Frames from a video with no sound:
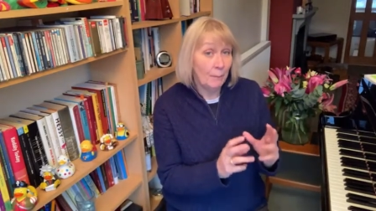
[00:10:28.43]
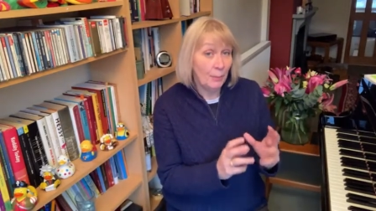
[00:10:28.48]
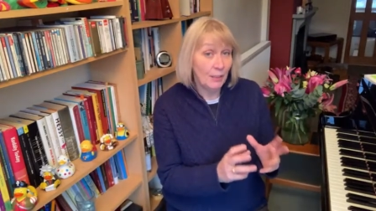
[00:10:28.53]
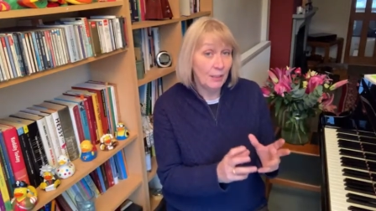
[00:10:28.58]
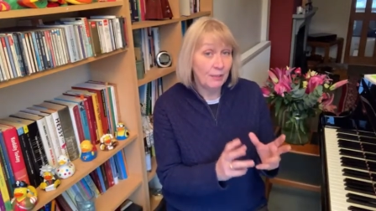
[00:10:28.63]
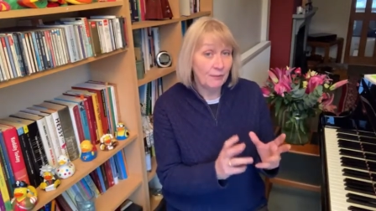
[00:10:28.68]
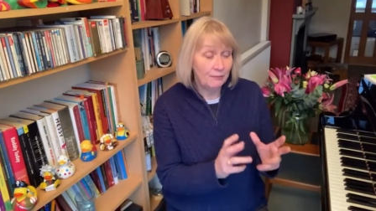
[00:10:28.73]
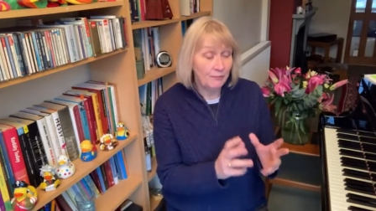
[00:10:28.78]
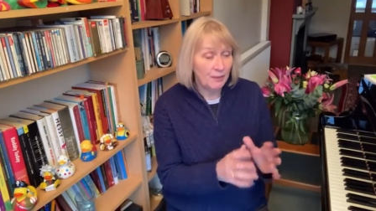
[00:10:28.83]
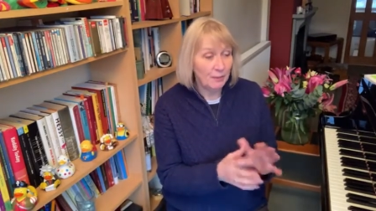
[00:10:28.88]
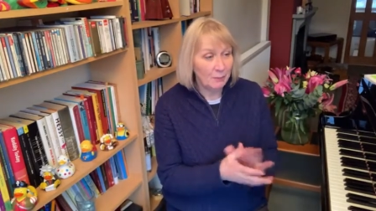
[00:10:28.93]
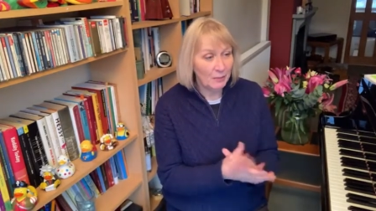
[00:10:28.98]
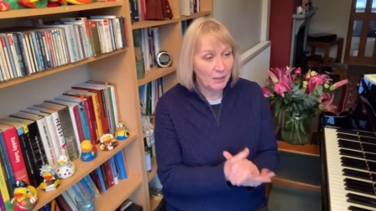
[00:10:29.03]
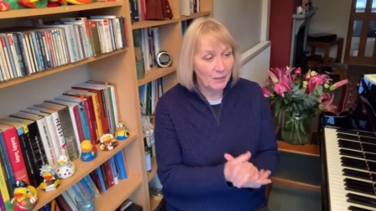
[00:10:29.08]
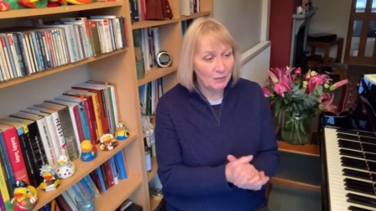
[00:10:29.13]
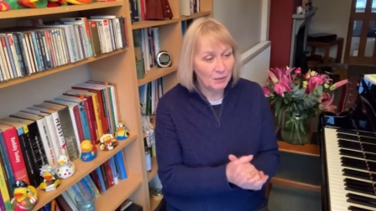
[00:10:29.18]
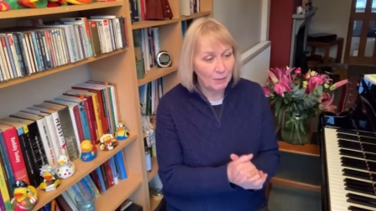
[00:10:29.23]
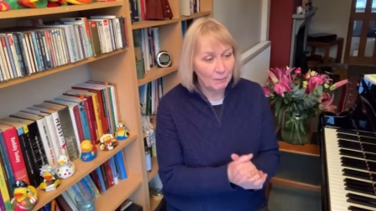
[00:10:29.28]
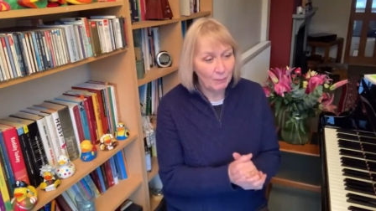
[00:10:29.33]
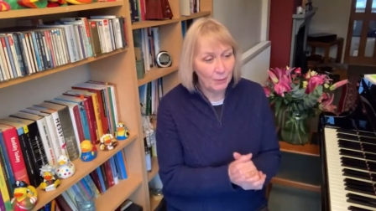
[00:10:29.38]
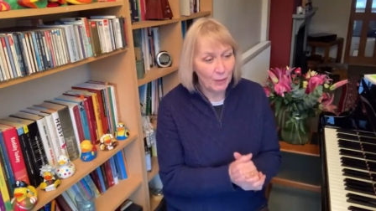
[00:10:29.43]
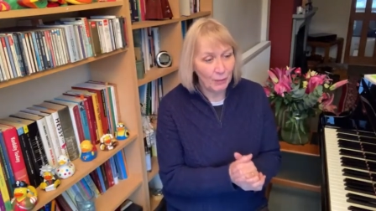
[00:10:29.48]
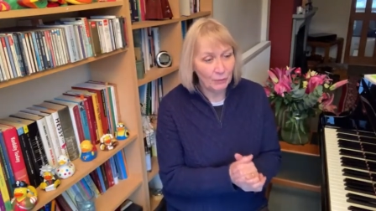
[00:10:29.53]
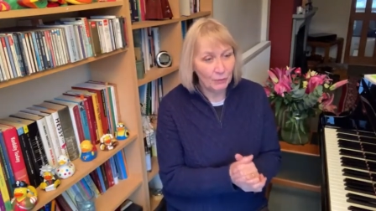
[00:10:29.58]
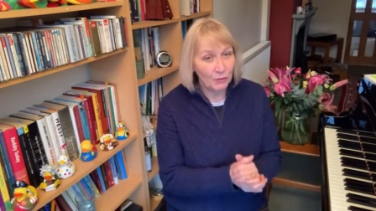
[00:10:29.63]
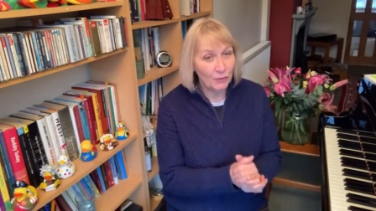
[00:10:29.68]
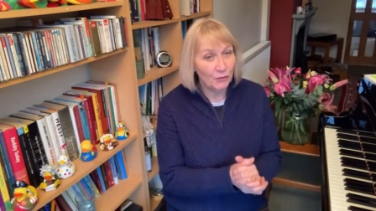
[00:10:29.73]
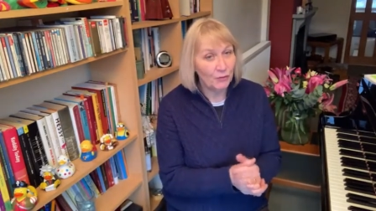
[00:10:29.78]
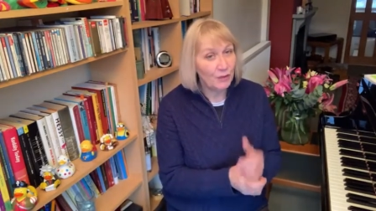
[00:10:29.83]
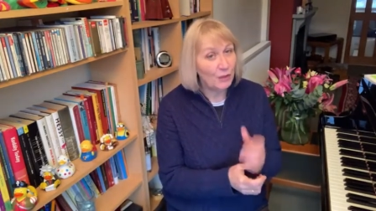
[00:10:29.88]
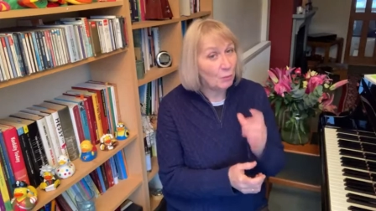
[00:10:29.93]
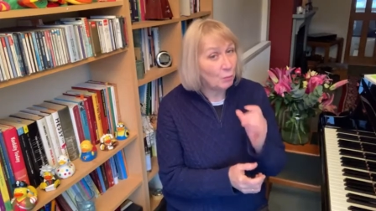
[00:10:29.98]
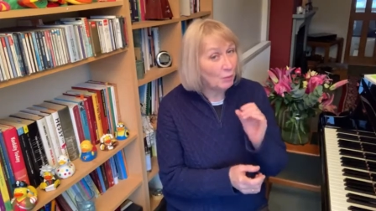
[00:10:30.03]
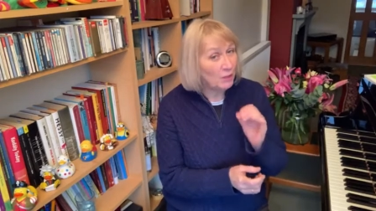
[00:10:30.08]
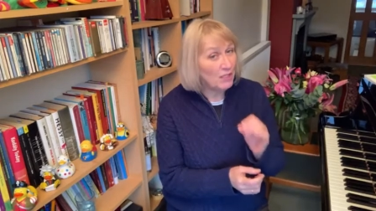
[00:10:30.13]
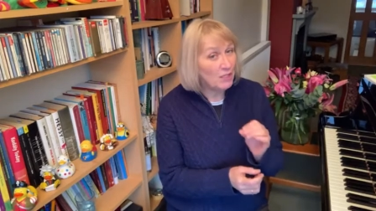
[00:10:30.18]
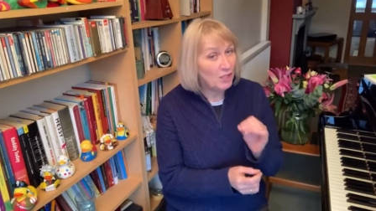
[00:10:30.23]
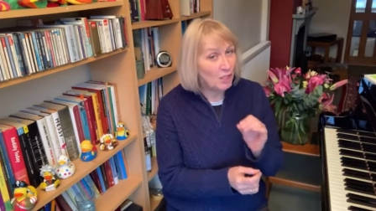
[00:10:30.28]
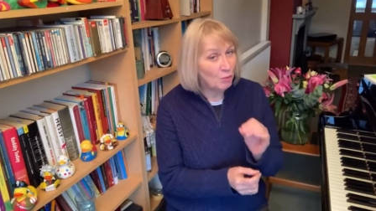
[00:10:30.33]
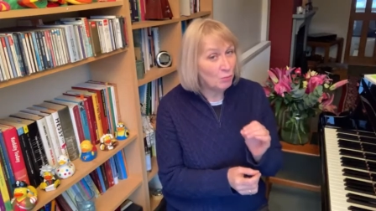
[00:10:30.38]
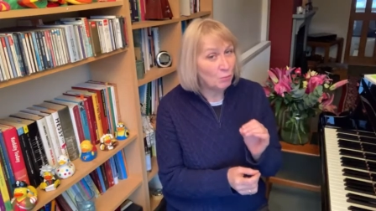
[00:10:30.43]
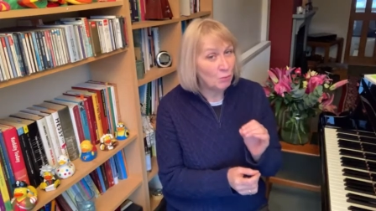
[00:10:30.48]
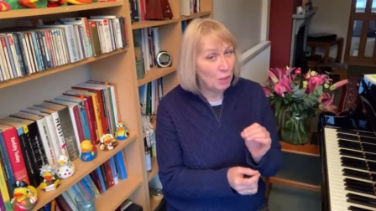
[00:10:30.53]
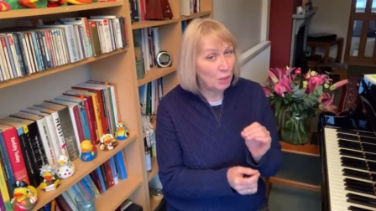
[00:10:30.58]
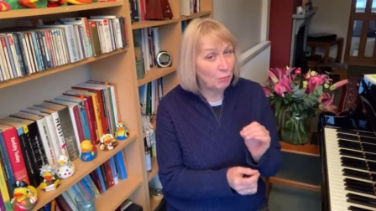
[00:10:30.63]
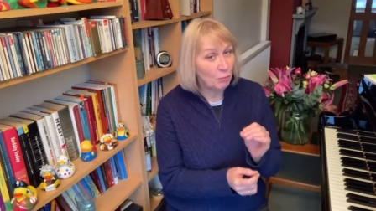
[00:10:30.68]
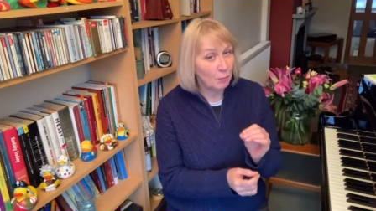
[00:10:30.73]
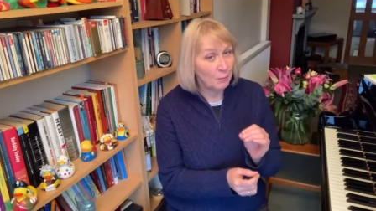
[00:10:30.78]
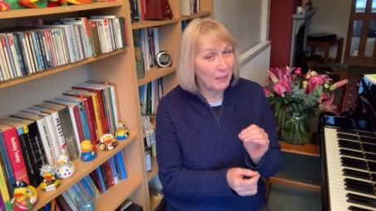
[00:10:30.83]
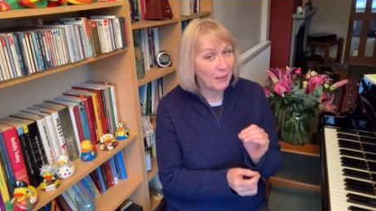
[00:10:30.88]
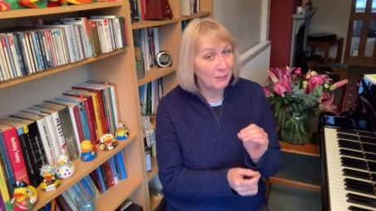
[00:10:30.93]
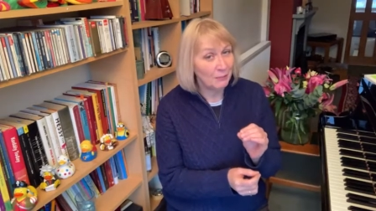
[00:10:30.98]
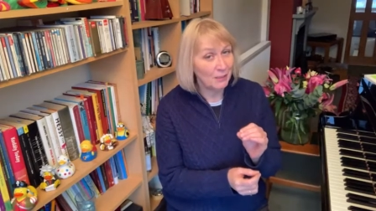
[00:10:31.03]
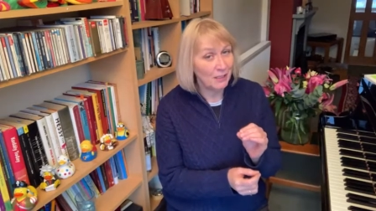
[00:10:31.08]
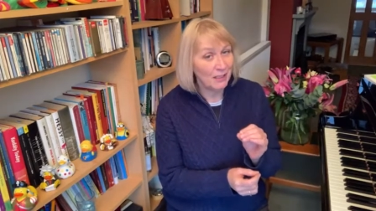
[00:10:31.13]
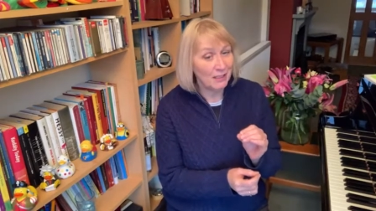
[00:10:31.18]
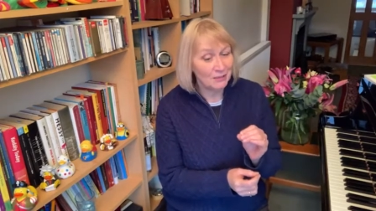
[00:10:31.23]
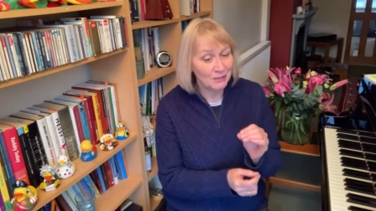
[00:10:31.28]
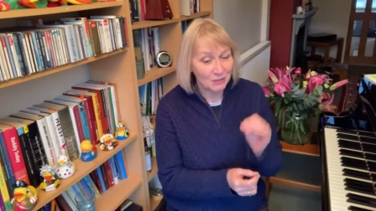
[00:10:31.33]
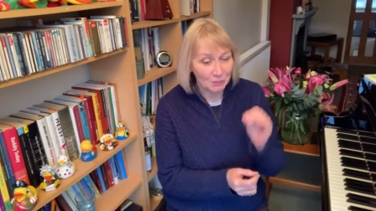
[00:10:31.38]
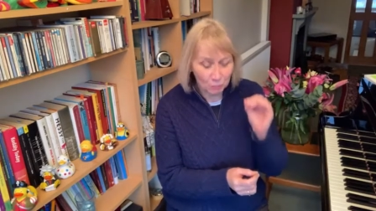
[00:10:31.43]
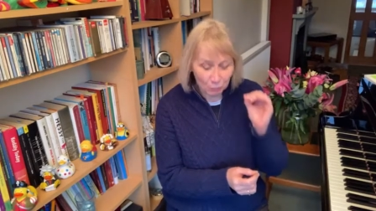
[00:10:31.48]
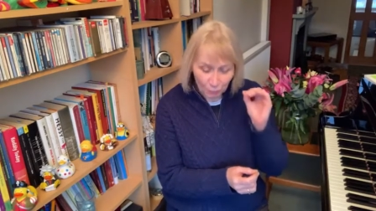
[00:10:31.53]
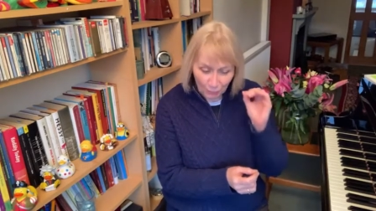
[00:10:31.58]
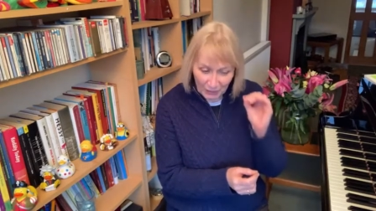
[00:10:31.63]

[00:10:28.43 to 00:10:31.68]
by female composers that we don't know about yet.